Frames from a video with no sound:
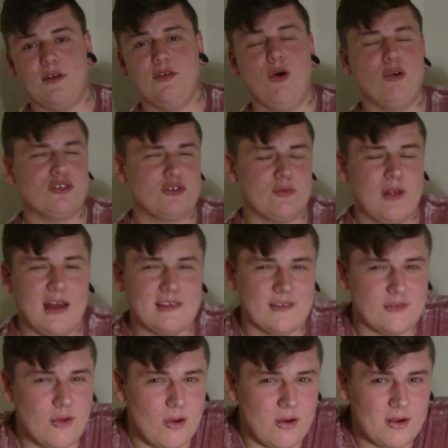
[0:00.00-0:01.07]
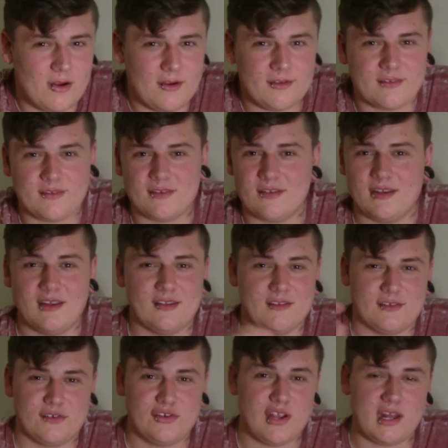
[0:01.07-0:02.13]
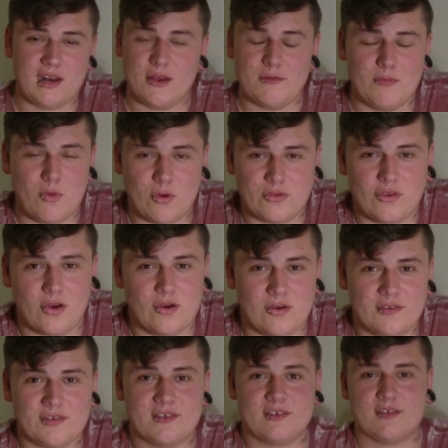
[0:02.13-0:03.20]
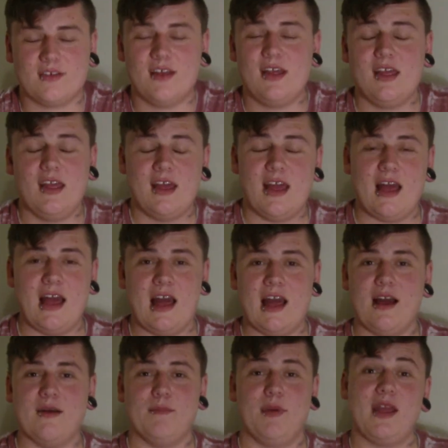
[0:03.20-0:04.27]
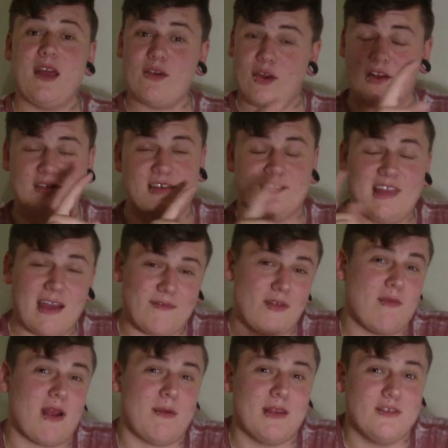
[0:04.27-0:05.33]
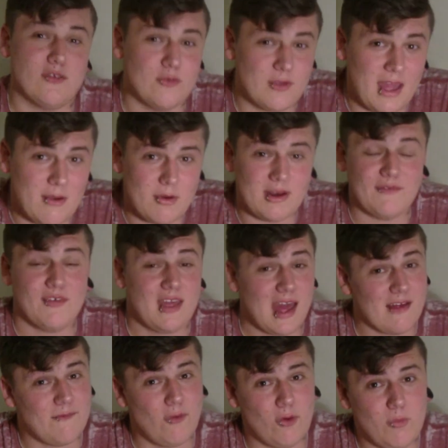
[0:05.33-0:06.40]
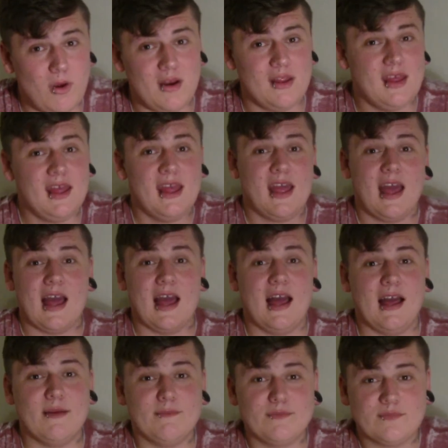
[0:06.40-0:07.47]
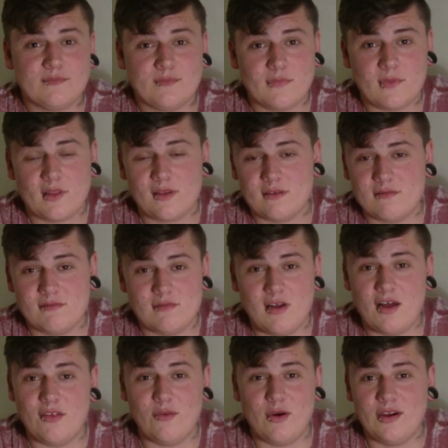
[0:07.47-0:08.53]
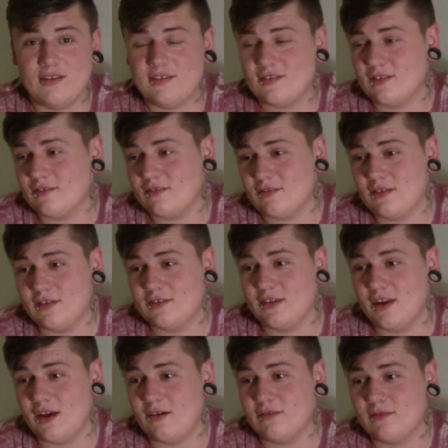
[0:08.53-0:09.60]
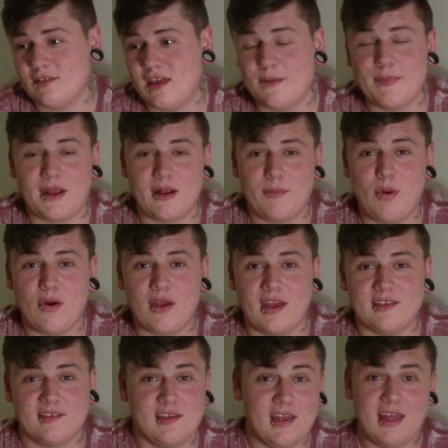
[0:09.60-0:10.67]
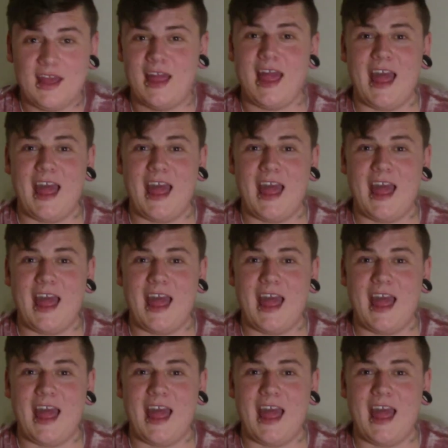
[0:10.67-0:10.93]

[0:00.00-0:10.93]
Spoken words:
Not sure what that is in dollars, it's a shitload more in dollars. But yeah, guys, I definitely recommend you go and get one if you can't afford one. Otherwise, I don't know, get bigger pockets.